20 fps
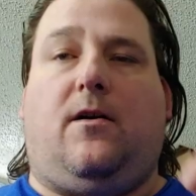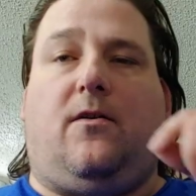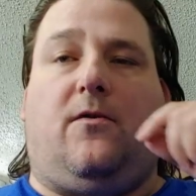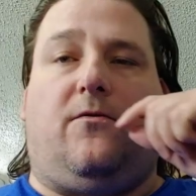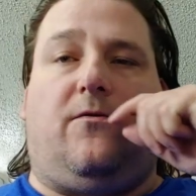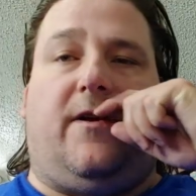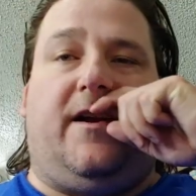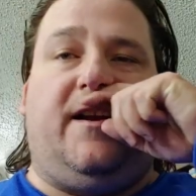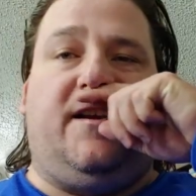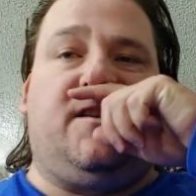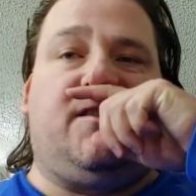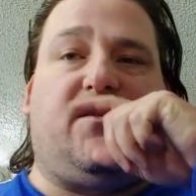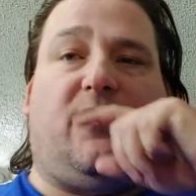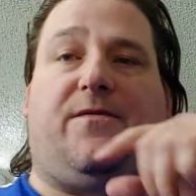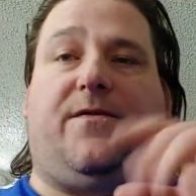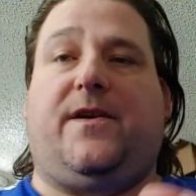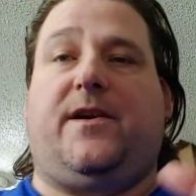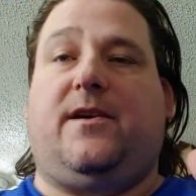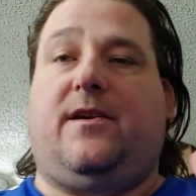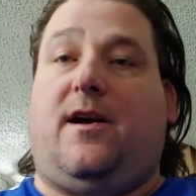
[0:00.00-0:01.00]
Alrighty, so I
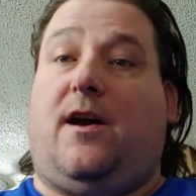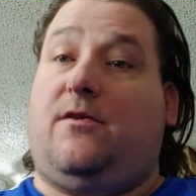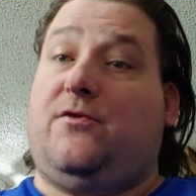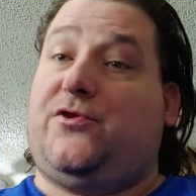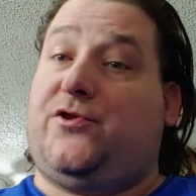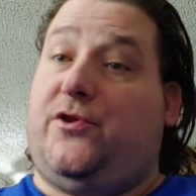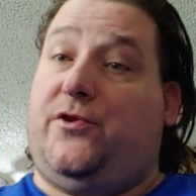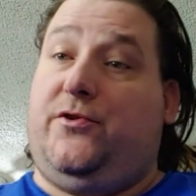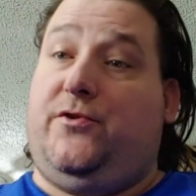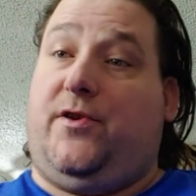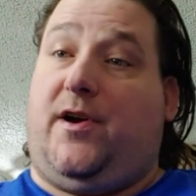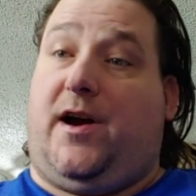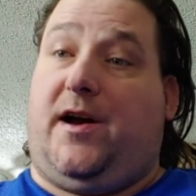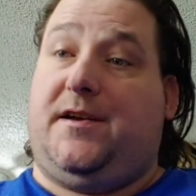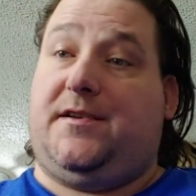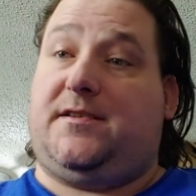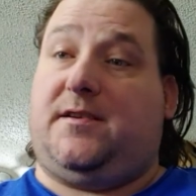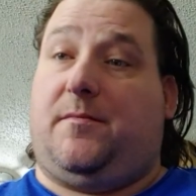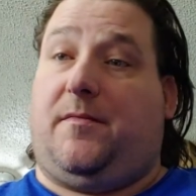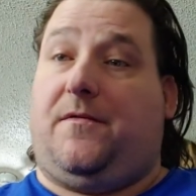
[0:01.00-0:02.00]
figure I'll show you
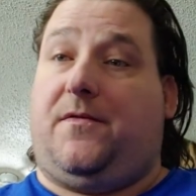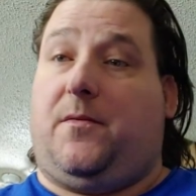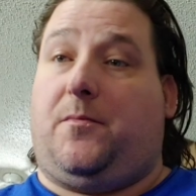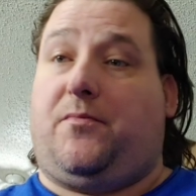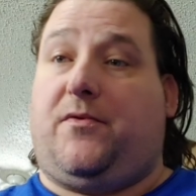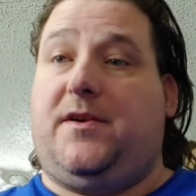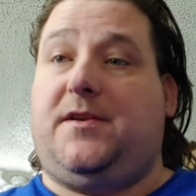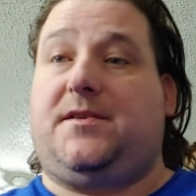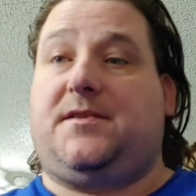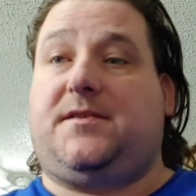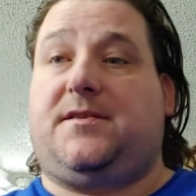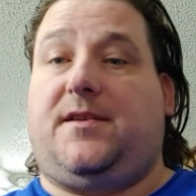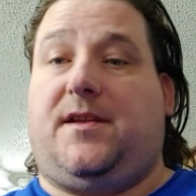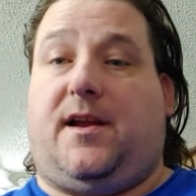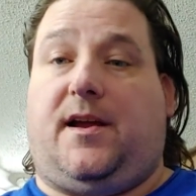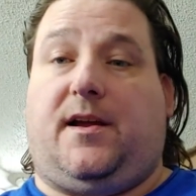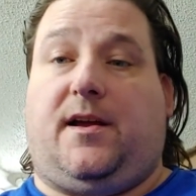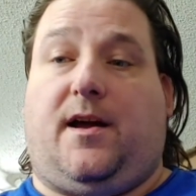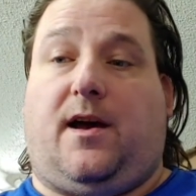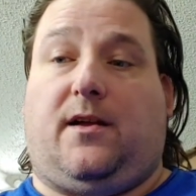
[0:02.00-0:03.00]
guys some of the prints that
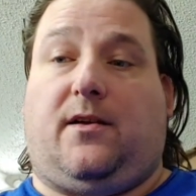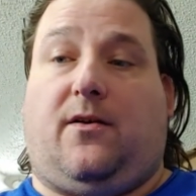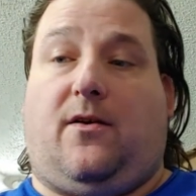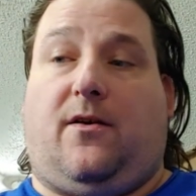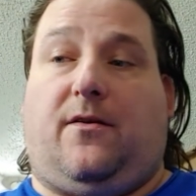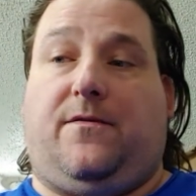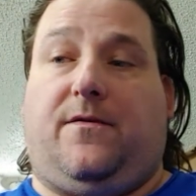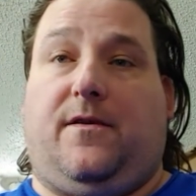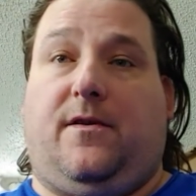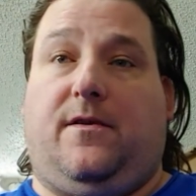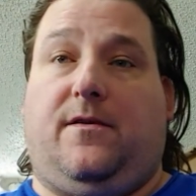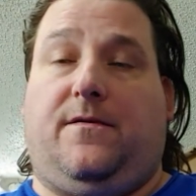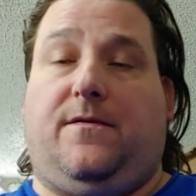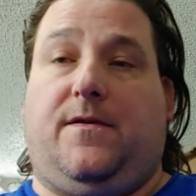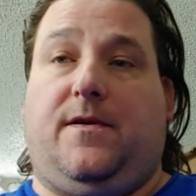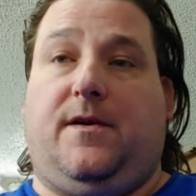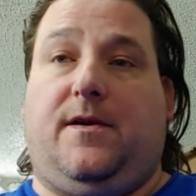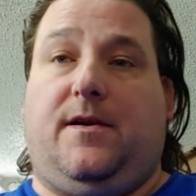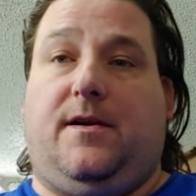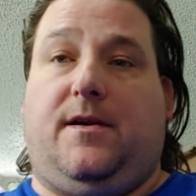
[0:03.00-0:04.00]
I got off
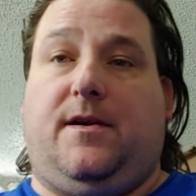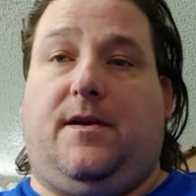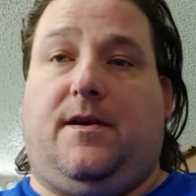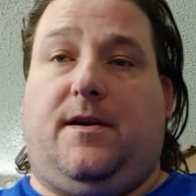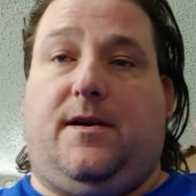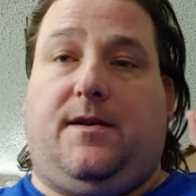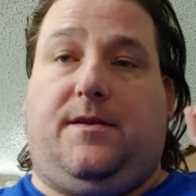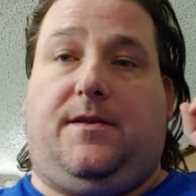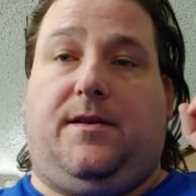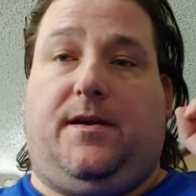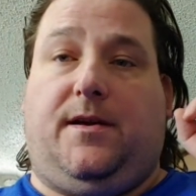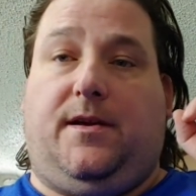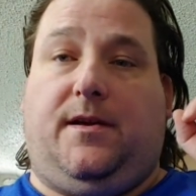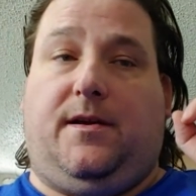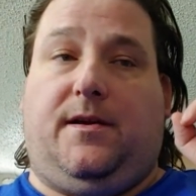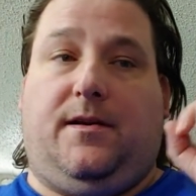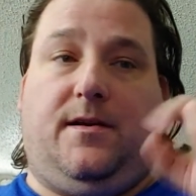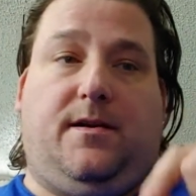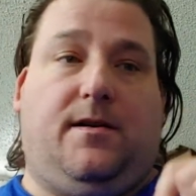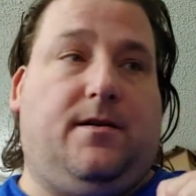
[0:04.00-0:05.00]
of
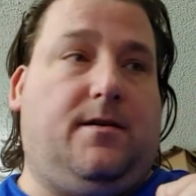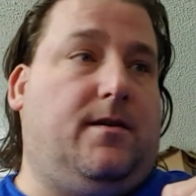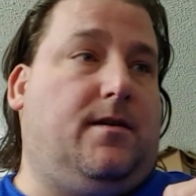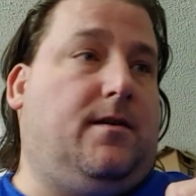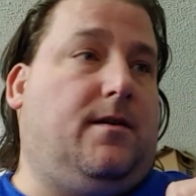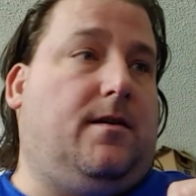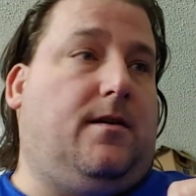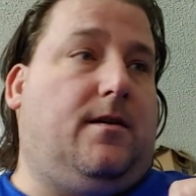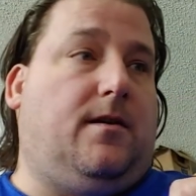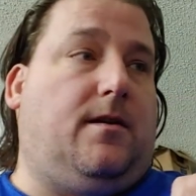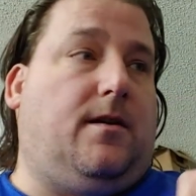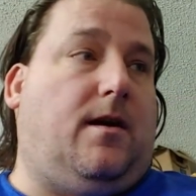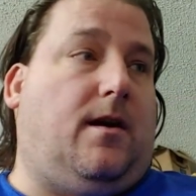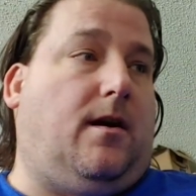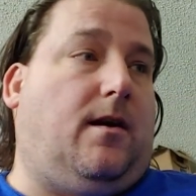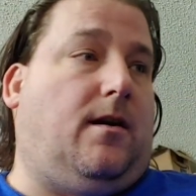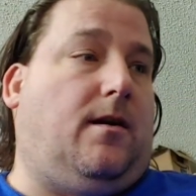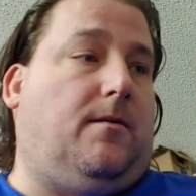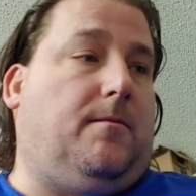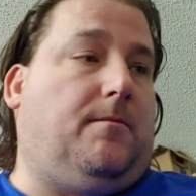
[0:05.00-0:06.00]
the
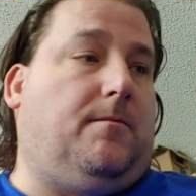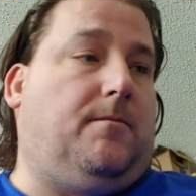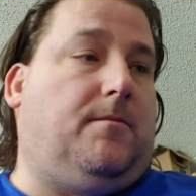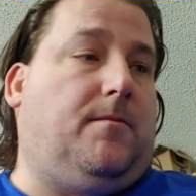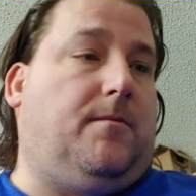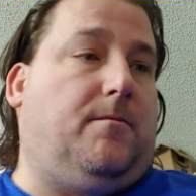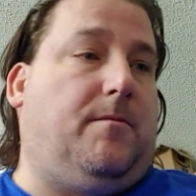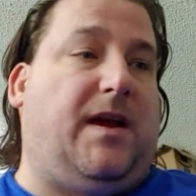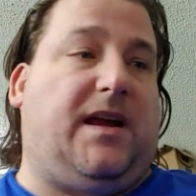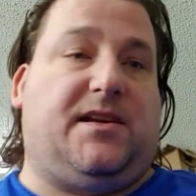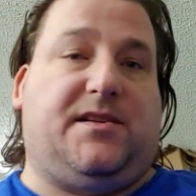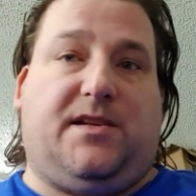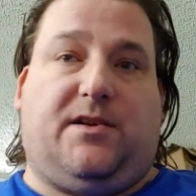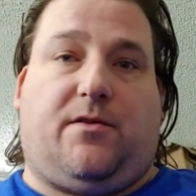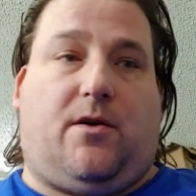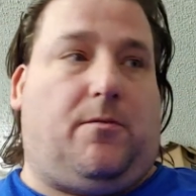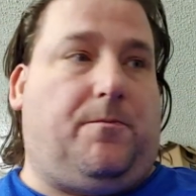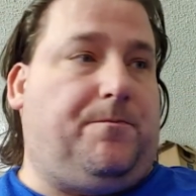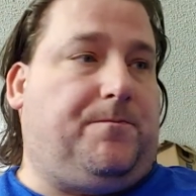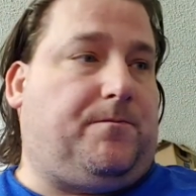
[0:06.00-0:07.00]
um, Mega
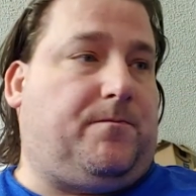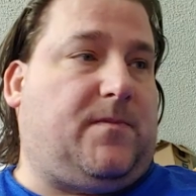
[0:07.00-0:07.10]
Zero.